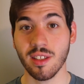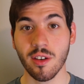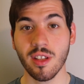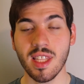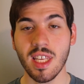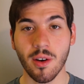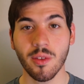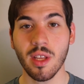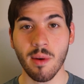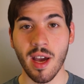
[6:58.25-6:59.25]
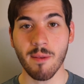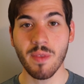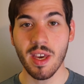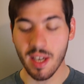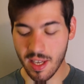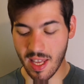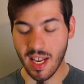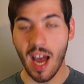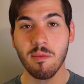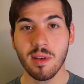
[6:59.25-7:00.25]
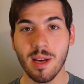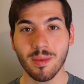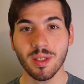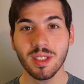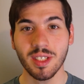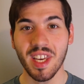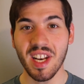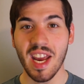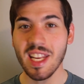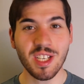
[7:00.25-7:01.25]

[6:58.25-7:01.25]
literally the only way that I've been able to get any